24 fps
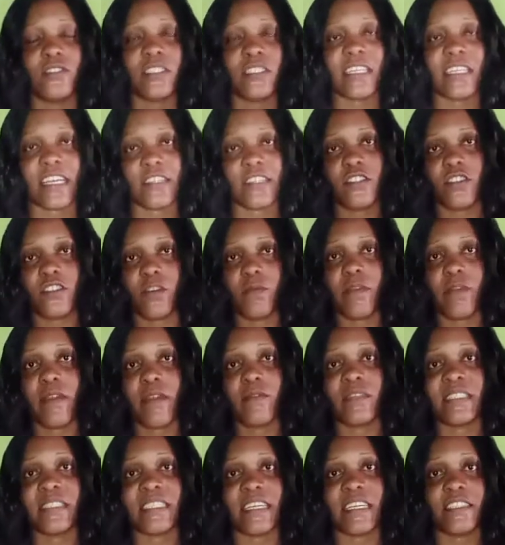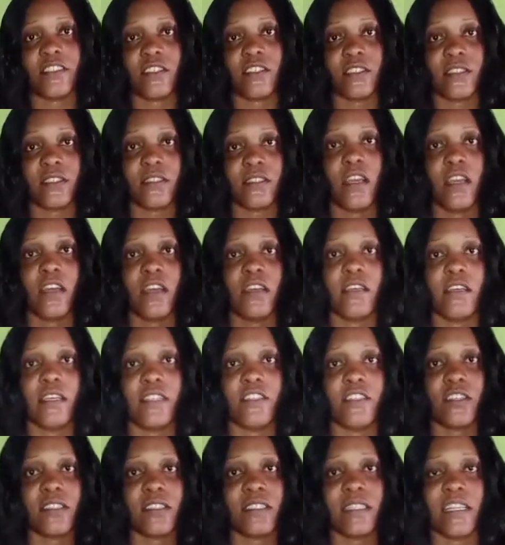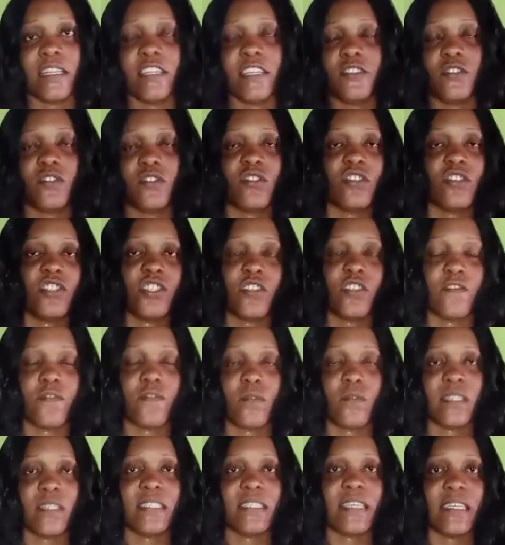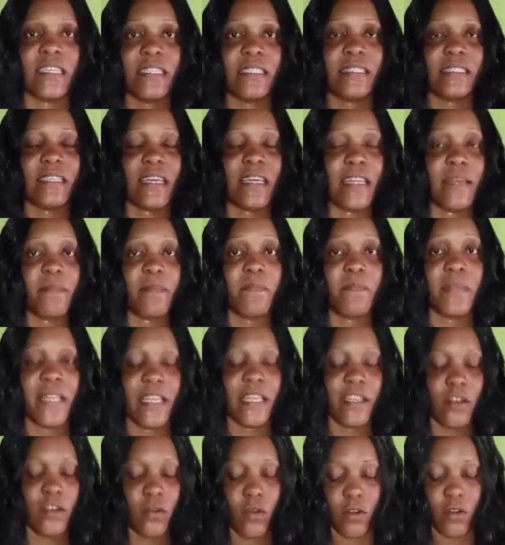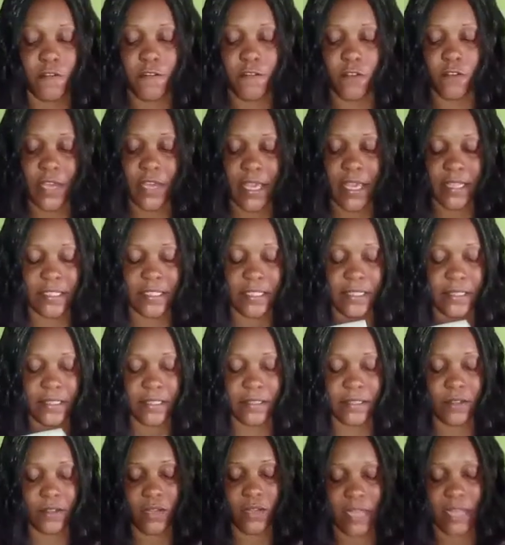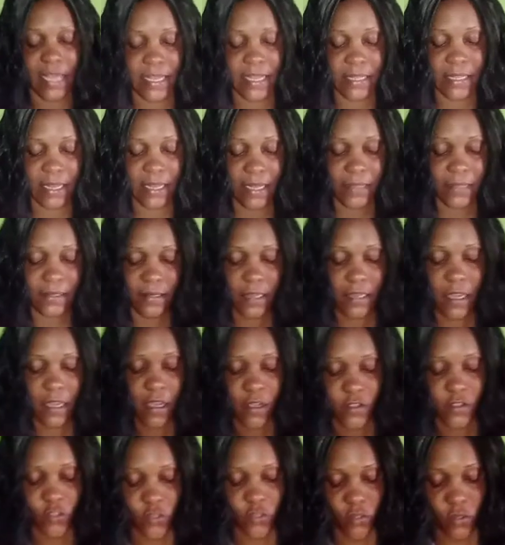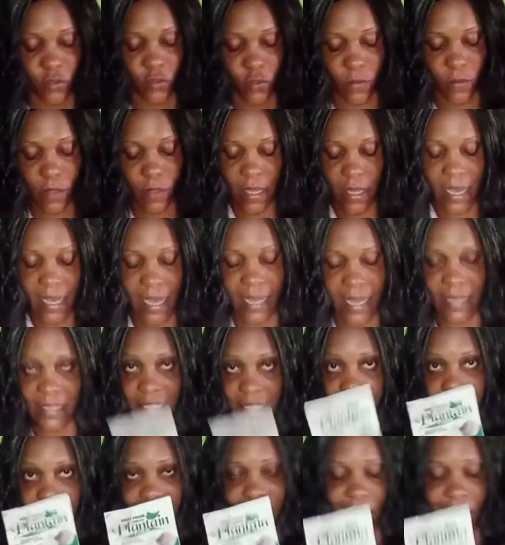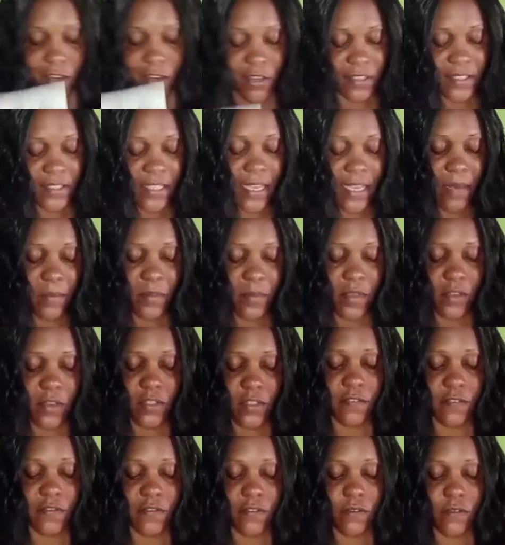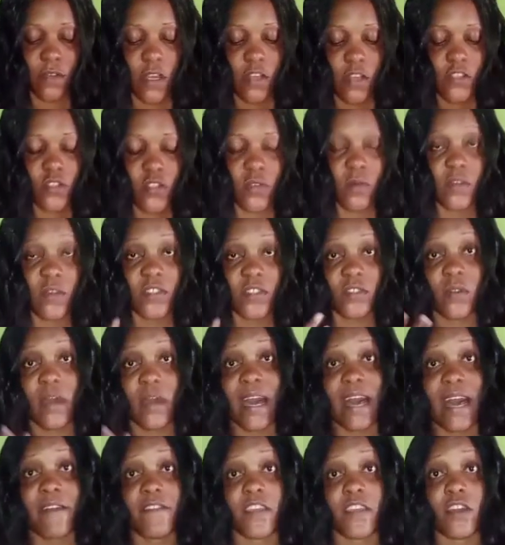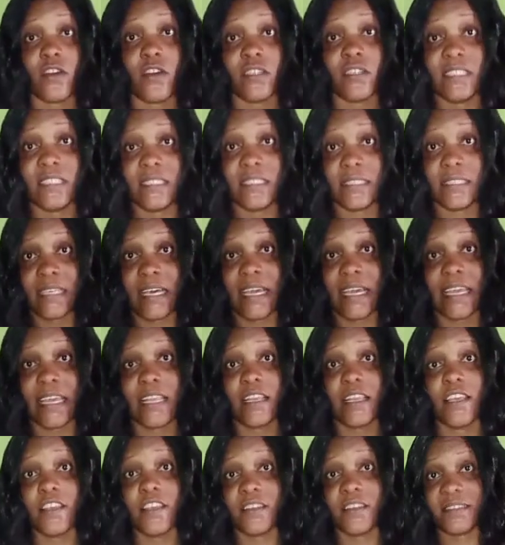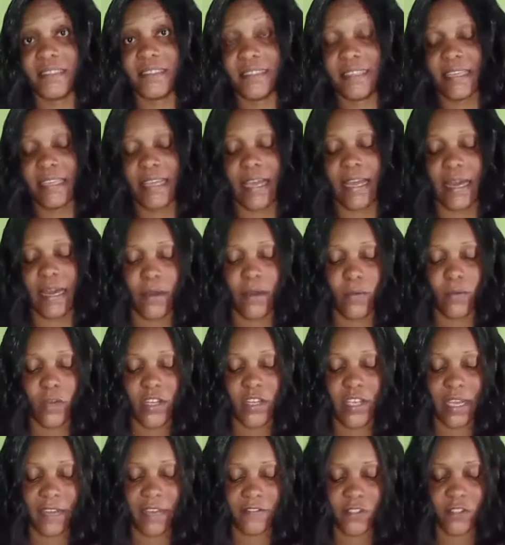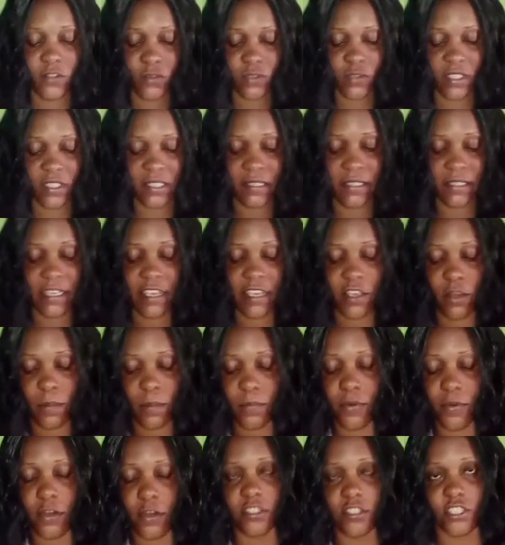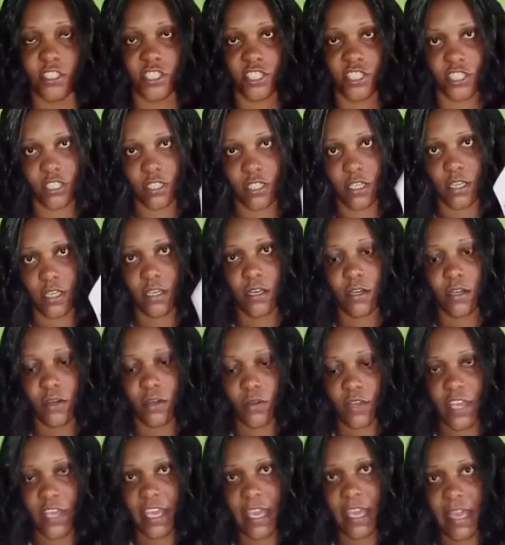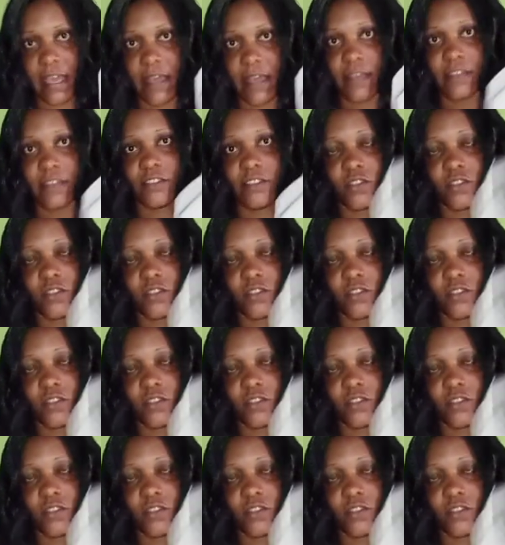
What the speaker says: You know, there are some when water just a little touch of water, they started peeling off, okay? This is not like that, so, and it's glossy and beautiful. So once you have your design, your sticker, what you have to do is take your pouch, okay?